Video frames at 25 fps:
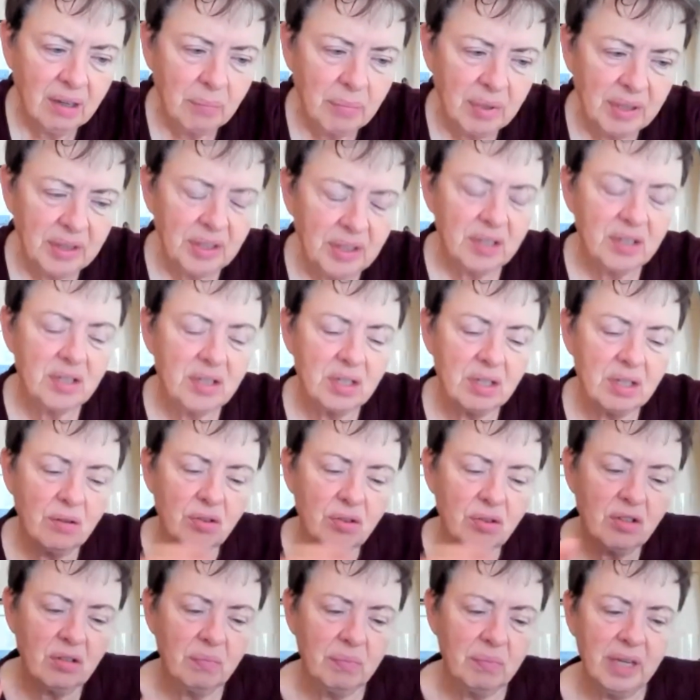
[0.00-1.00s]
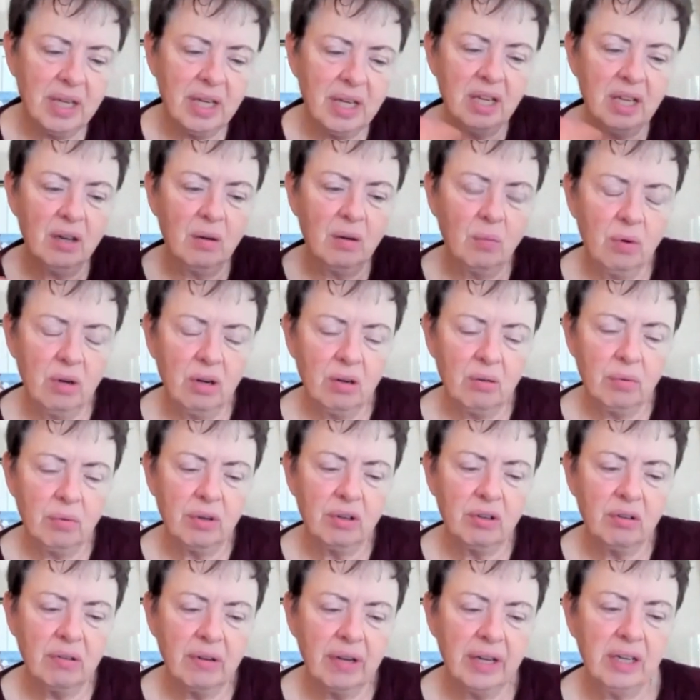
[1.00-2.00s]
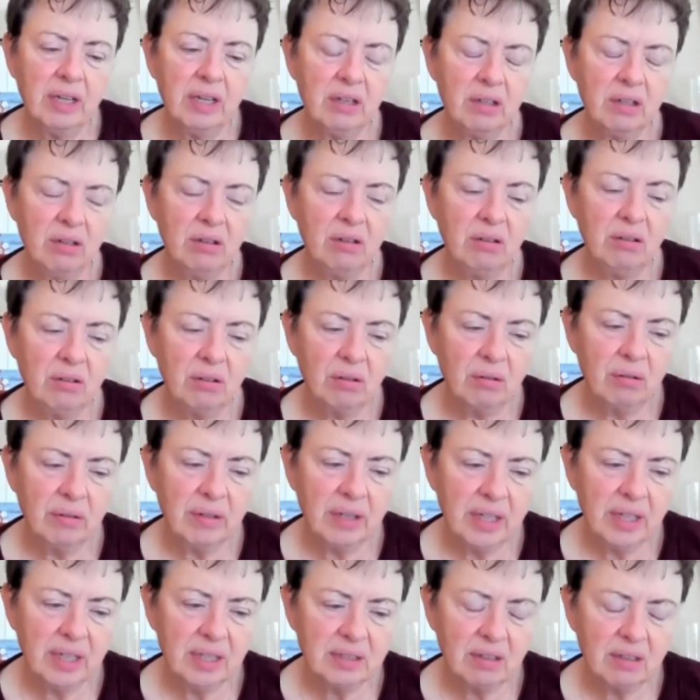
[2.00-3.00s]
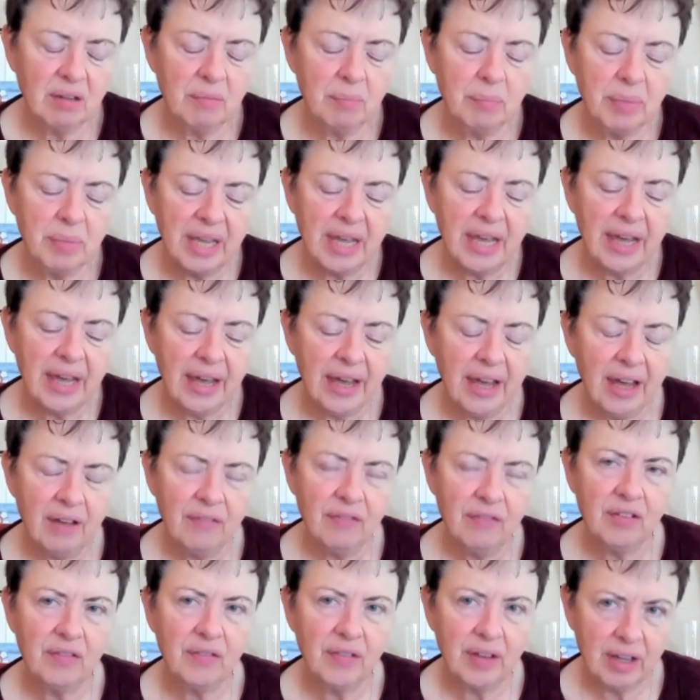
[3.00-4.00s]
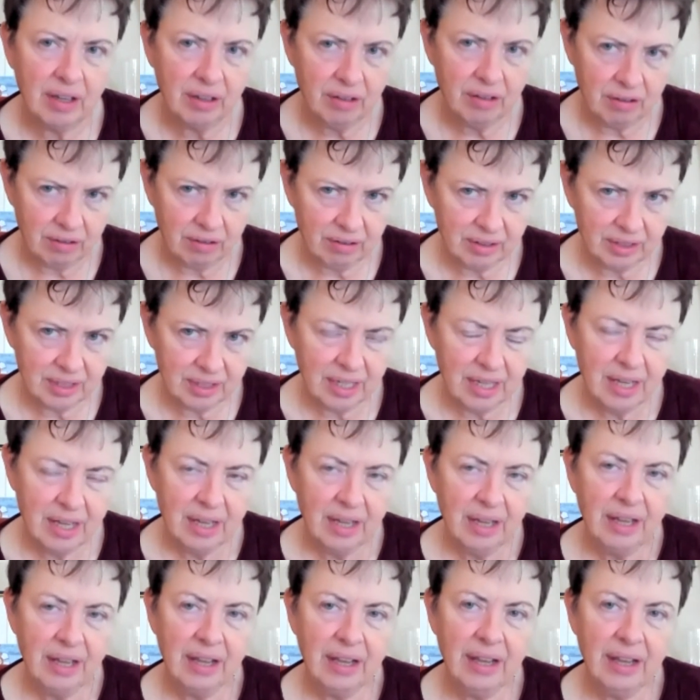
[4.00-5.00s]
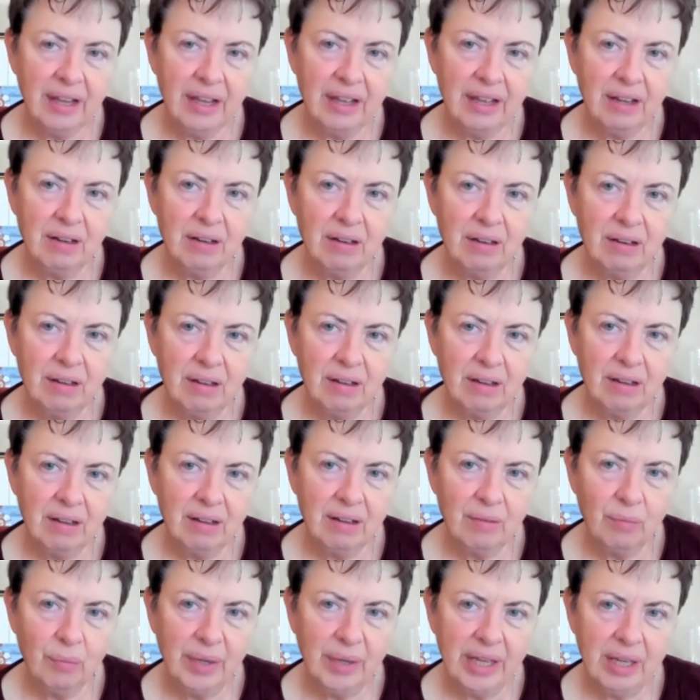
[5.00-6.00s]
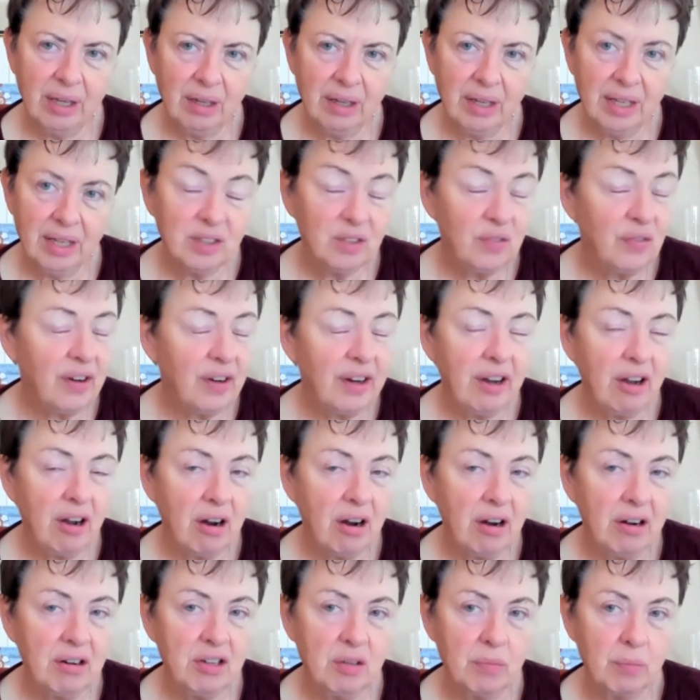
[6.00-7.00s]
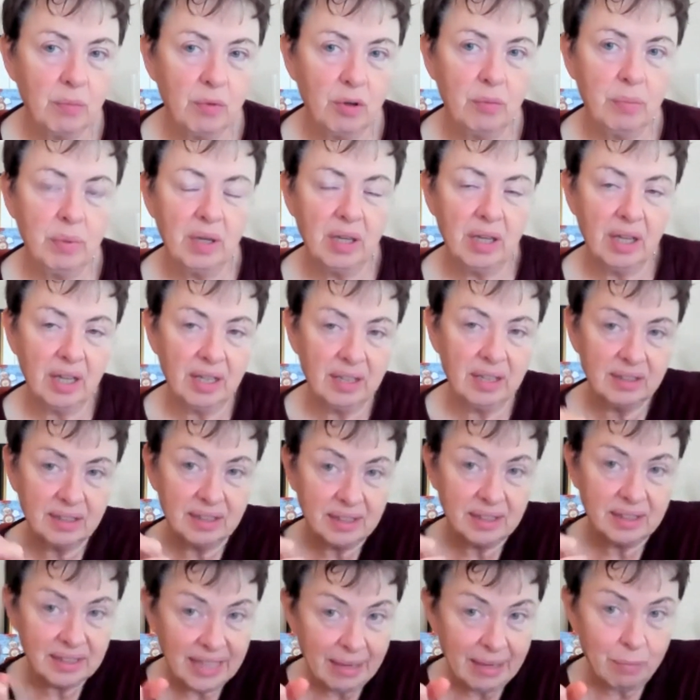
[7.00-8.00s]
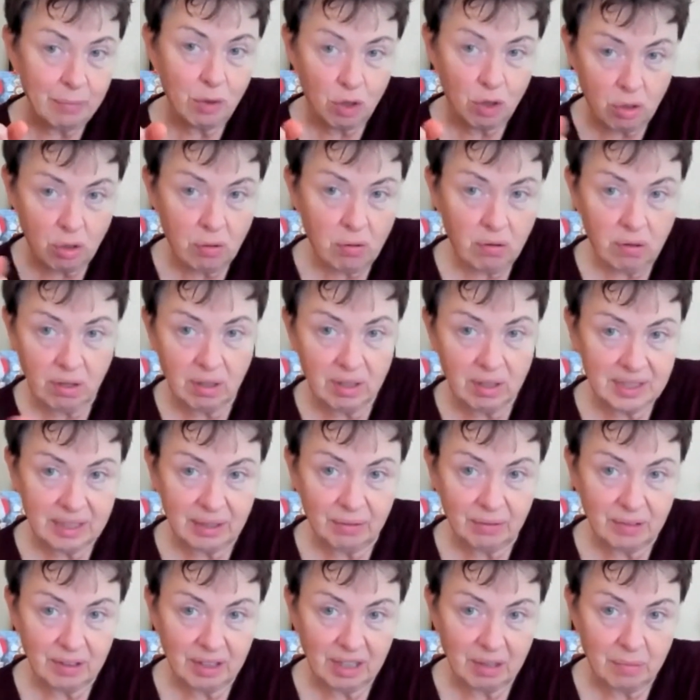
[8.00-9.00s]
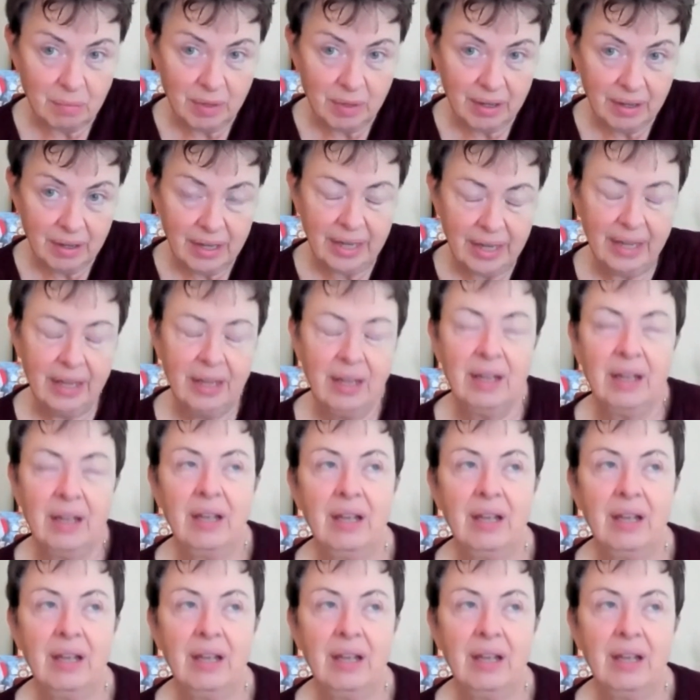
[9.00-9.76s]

But the social media work we're trying to do is on behalf of others. And it's very hard to mobilize the same cohorts out in the community.